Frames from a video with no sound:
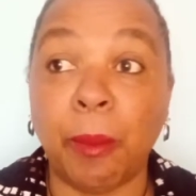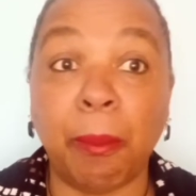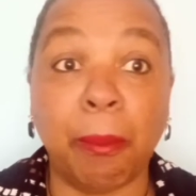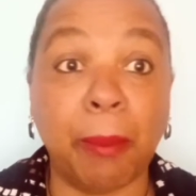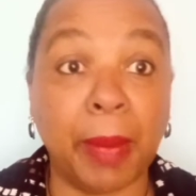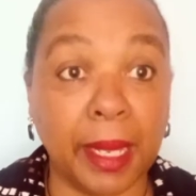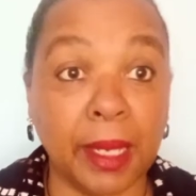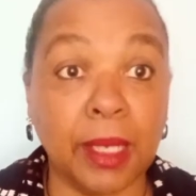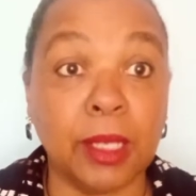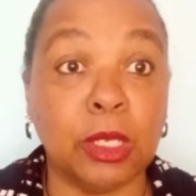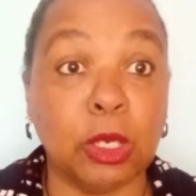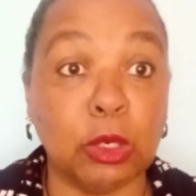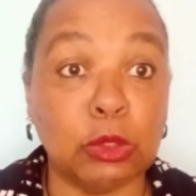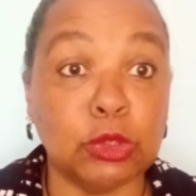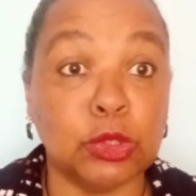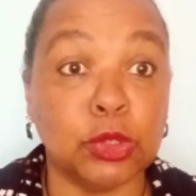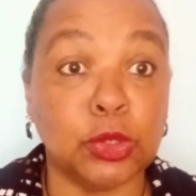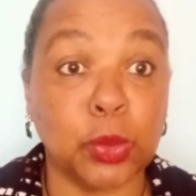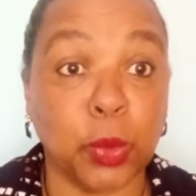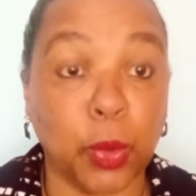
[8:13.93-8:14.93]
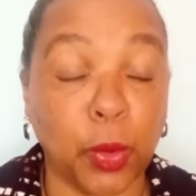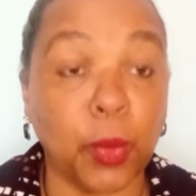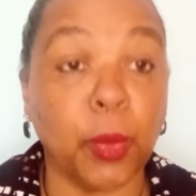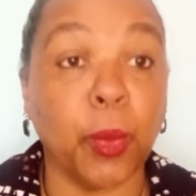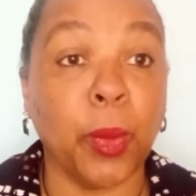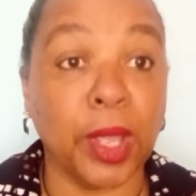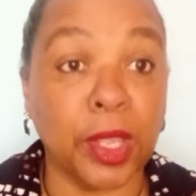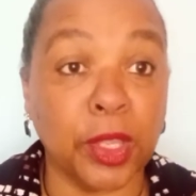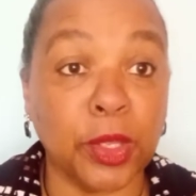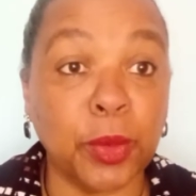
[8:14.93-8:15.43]
mail goes to or
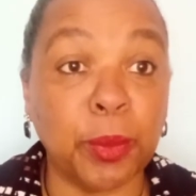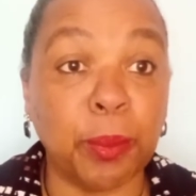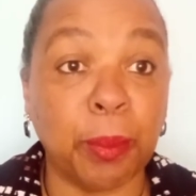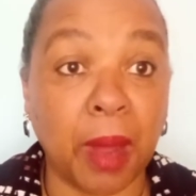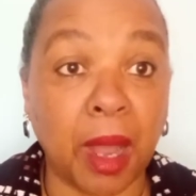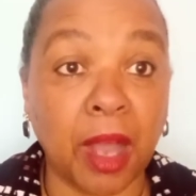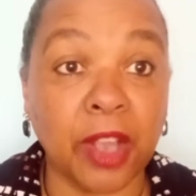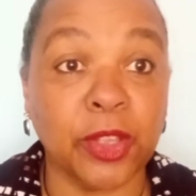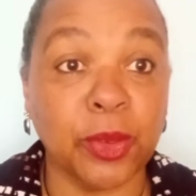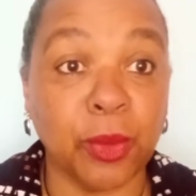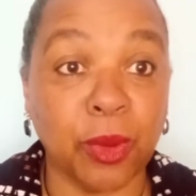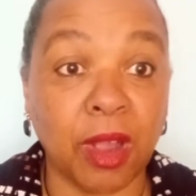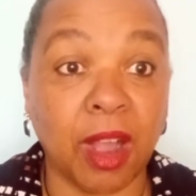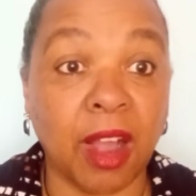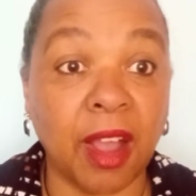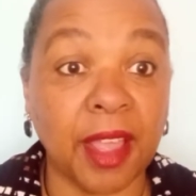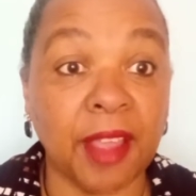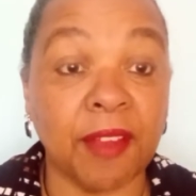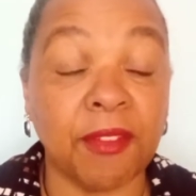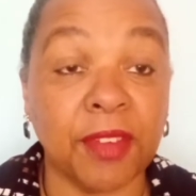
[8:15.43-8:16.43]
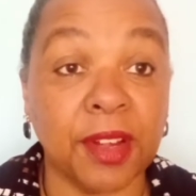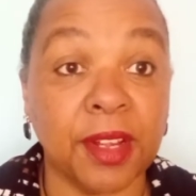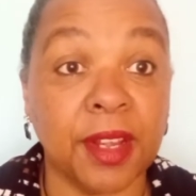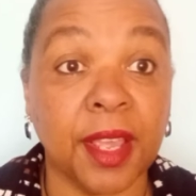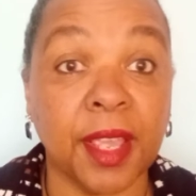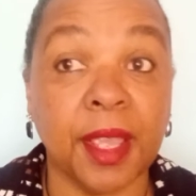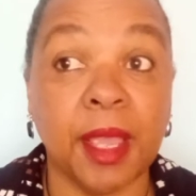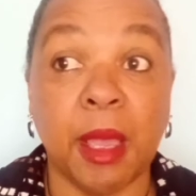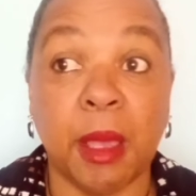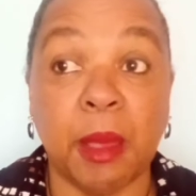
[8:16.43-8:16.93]
where you park your car every
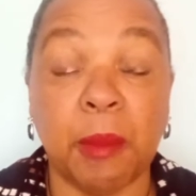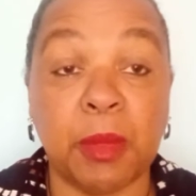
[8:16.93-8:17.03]
day,